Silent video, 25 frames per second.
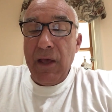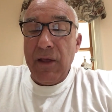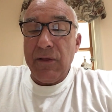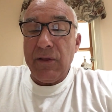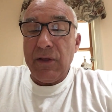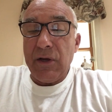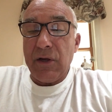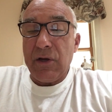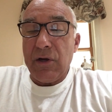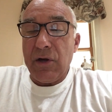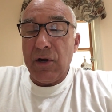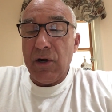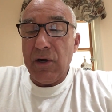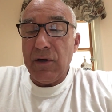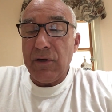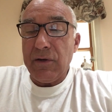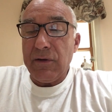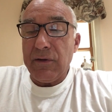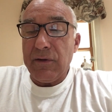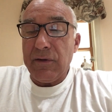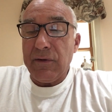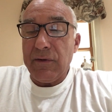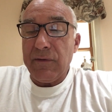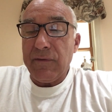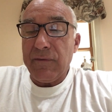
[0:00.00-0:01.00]
The
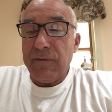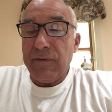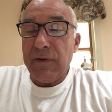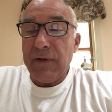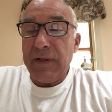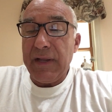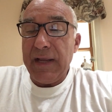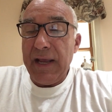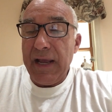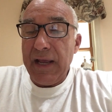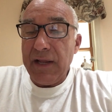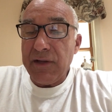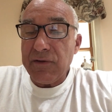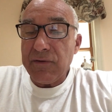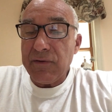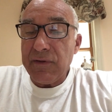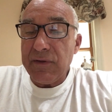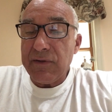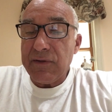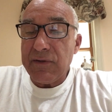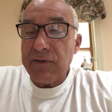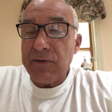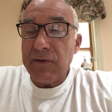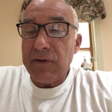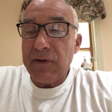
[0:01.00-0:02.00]
curtain for the
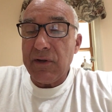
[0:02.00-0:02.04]
entrance to